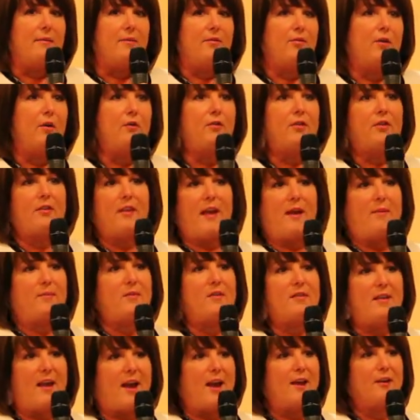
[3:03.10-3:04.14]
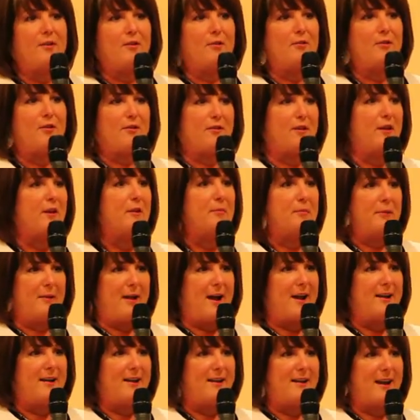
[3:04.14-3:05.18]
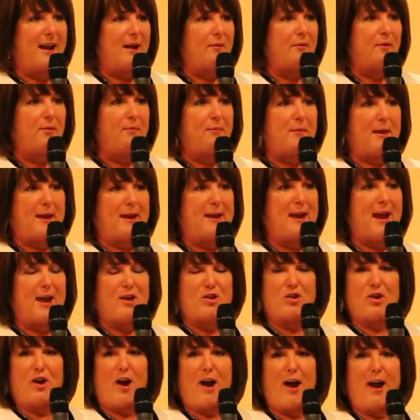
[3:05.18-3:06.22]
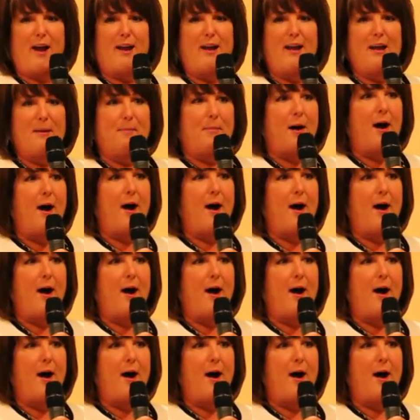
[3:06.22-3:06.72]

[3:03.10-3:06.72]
Those same standards still apply today with PHI, HIPAA